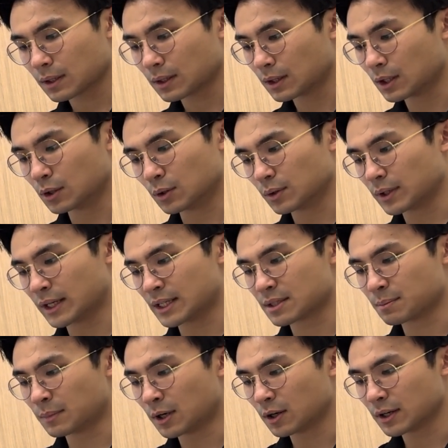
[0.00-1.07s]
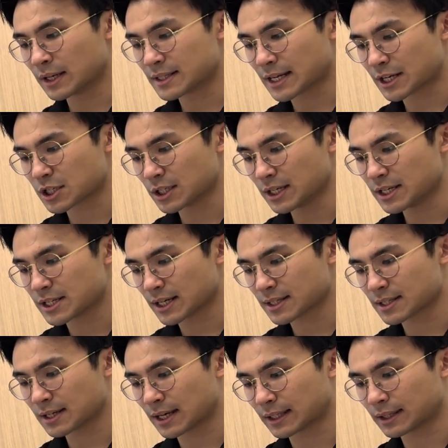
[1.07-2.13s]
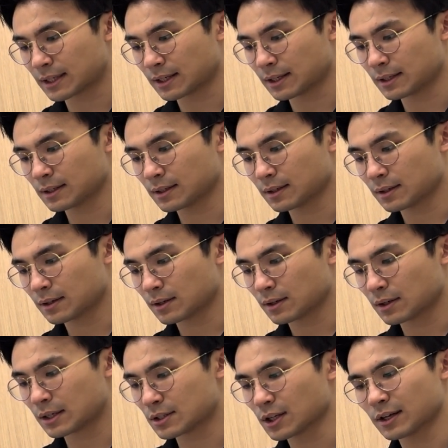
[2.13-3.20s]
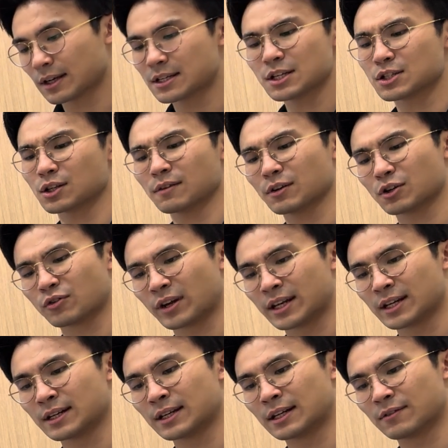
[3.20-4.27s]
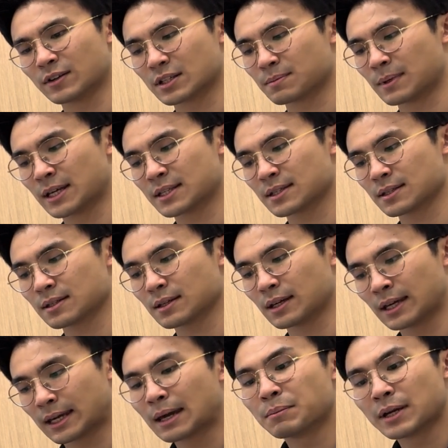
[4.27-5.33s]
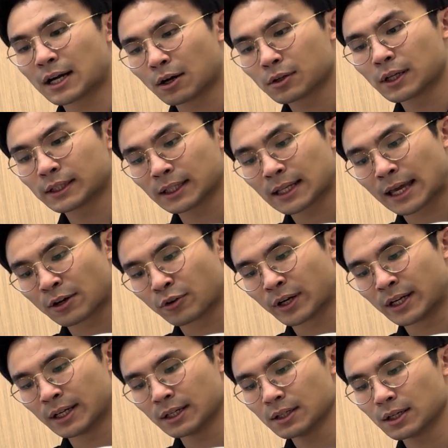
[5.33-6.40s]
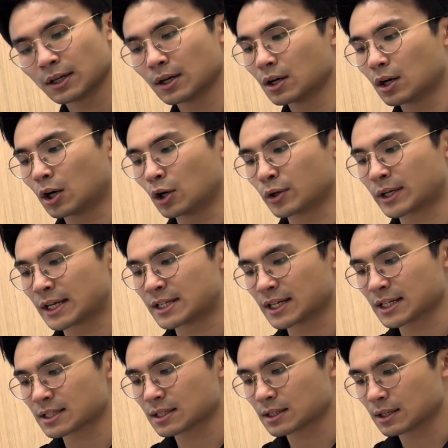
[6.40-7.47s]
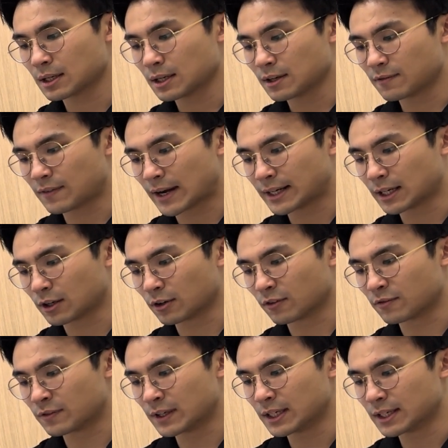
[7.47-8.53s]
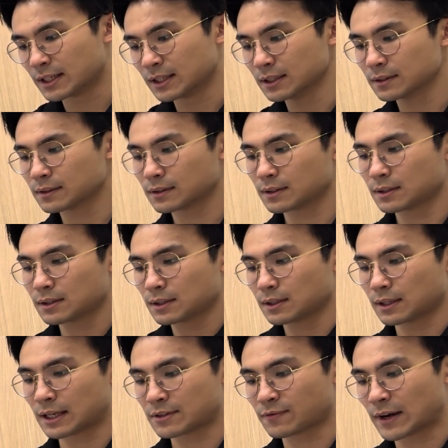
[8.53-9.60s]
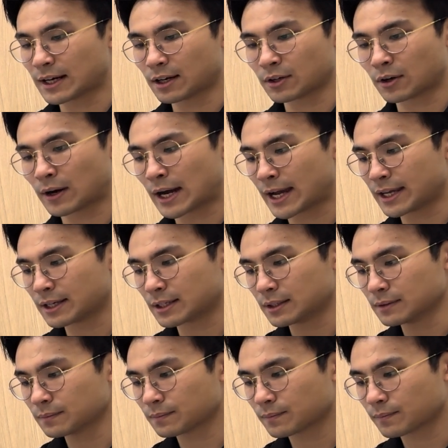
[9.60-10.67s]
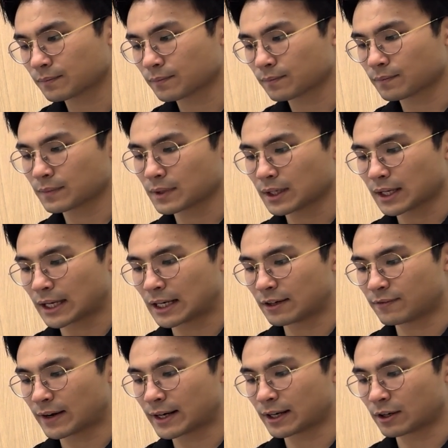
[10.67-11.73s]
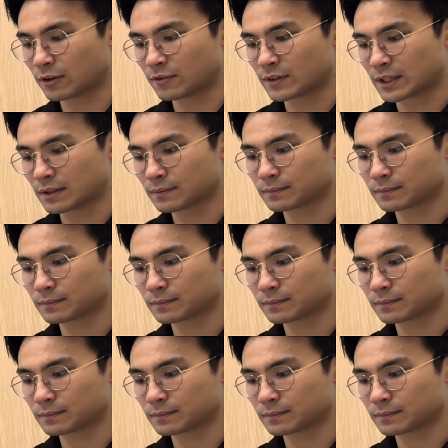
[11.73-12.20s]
No, it's actually just getting, it's not even gradient in the first place. It can be calculated like gradient, or you can just find out your V here, is find out your I here, and then find out your V.